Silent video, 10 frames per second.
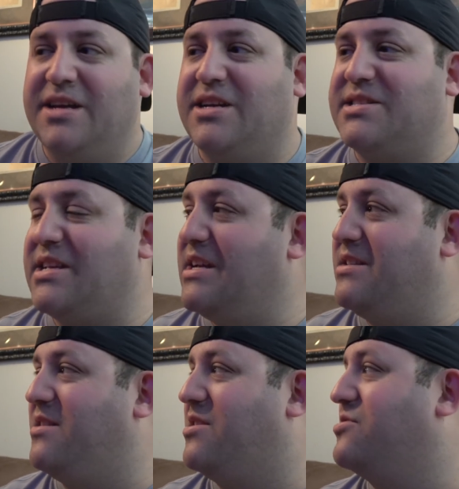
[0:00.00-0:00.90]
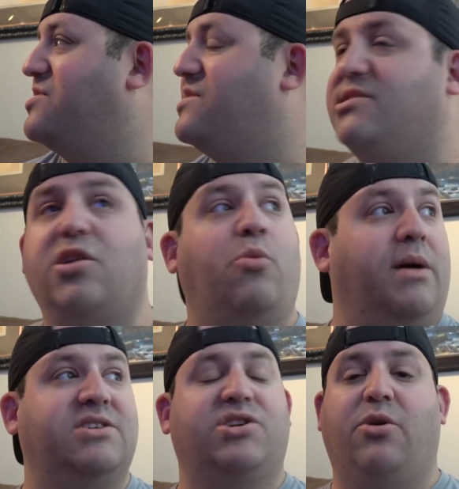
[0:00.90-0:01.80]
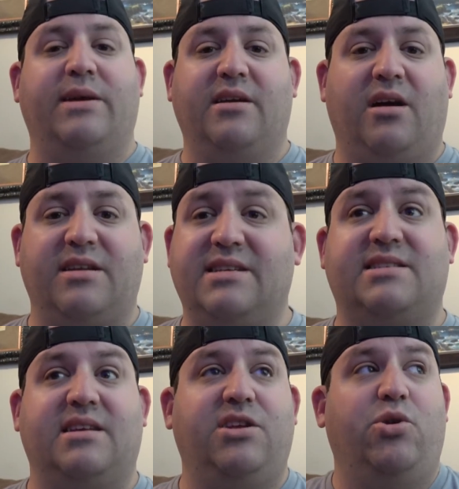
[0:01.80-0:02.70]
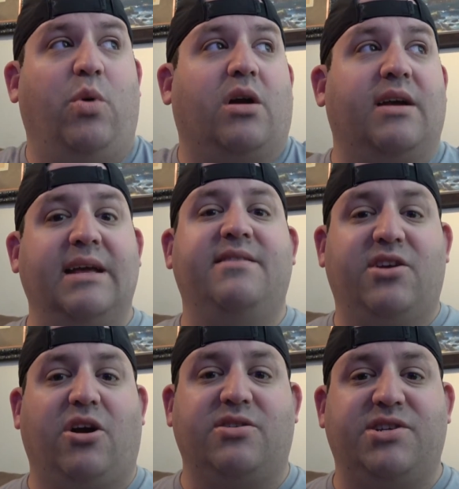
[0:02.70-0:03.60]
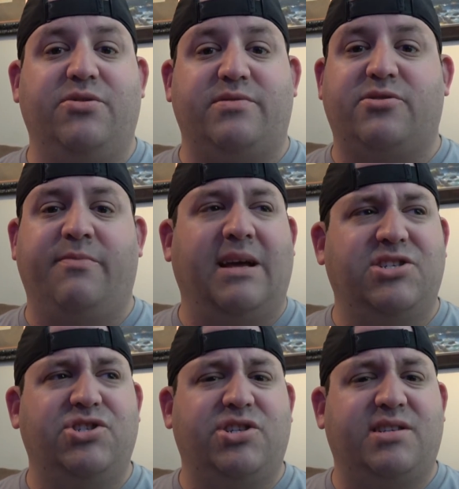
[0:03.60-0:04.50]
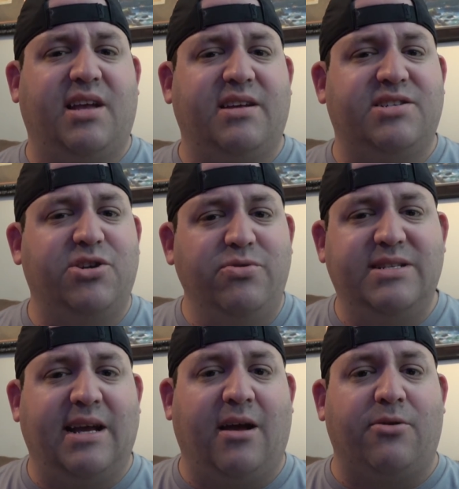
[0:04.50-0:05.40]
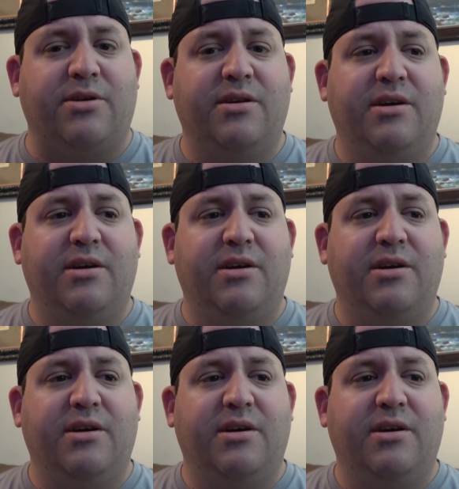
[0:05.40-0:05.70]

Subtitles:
Because there's so much going on. You are in the cartoon. So imagine just like Toontown